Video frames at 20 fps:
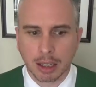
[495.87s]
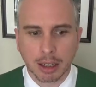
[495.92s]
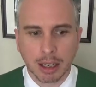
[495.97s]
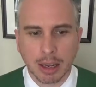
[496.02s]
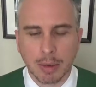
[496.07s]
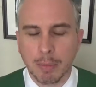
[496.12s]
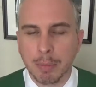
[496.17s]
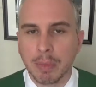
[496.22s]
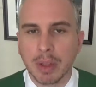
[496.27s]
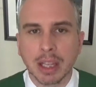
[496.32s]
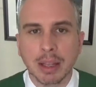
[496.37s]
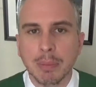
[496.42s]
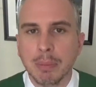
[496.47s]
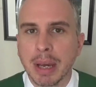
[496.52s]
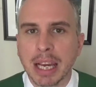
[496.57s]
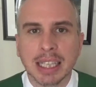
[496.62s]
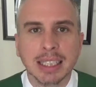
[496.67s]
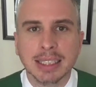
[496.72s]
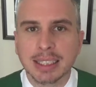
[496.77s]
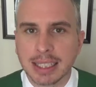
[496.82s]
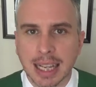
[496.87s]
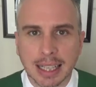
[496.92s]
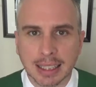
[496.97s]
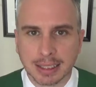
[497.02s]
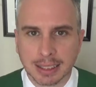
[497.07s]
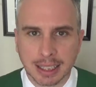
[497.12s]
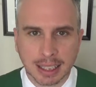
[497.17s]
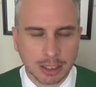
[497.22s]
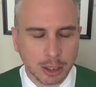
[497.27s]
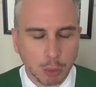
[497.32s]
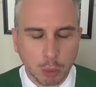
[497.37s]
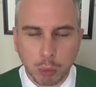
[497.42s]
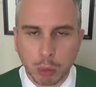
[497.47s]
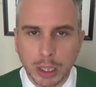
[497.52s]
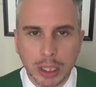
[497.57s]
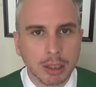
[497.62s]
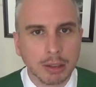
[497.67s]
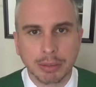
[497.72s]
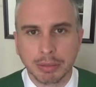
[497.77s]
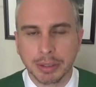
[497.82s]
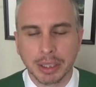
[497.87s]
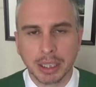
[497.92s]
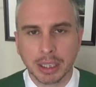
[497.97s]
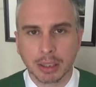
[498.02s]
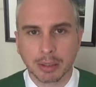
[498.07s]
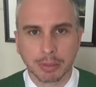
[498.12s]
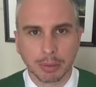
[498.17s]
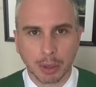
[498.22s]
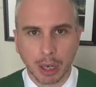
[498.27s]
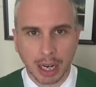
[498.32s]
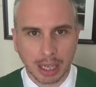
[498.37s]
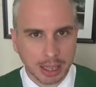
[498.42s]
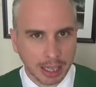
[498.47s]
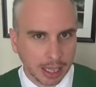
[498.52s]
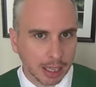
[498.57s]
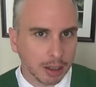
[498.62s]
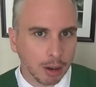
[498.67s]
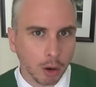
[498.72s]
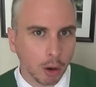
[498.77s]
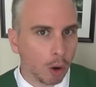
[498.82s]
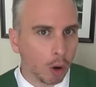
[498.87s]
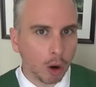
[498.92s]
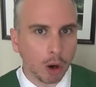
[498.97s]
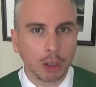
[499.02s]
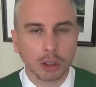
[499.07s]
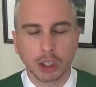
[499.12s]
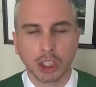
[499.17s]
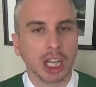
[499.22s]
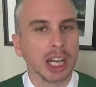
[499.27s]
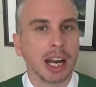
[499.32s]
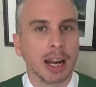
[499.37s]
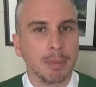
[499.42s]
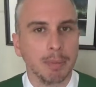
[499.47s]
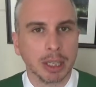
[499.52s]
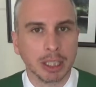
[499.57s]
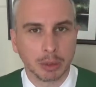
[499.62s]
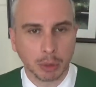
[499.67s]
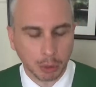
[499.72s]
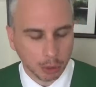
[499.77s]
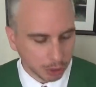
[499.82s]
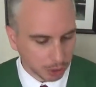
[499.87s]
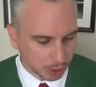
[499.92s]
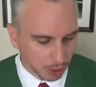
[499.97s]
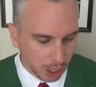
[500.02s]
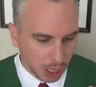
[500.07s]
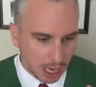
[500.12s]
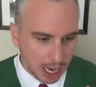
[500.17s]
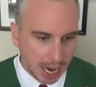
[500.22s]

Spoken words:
It makes sense. That's a real fear for, I think, all Jedi mentors.